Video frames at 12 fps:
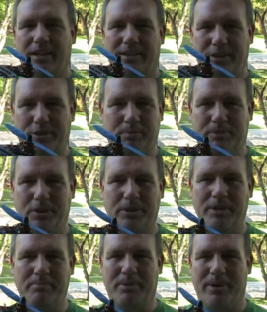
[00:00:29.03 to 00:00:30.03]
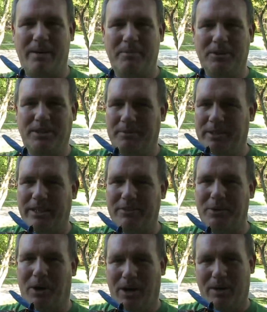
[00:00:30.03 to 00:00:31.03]
these tuning parameters I'm going to give
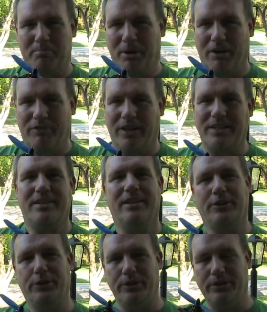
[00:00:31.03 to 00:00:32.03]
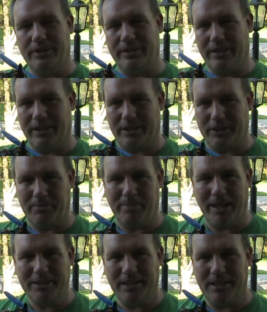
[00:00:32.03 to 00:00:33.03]
you aren't perfect. You, they're a good
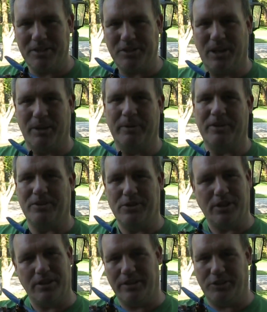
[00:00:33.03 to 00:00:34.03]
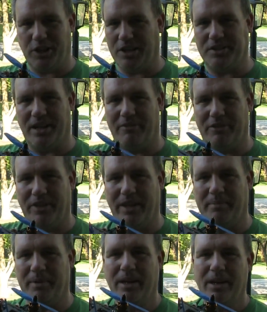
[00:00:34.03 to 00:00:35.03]
baseline to start with and you can adjust off of
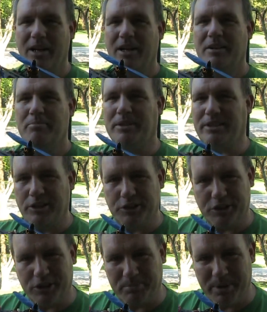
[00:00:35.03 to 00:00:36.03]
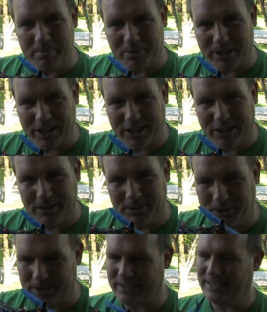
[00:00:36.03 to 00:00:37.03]
them, but they should be pretty
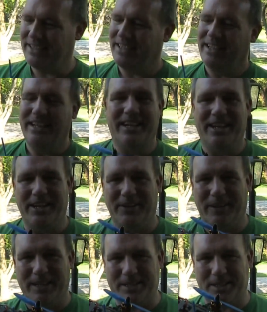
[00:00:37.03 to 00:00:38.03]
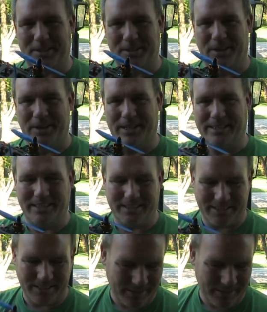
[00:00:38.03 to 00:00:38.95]
close. Anyway, let's get started on this.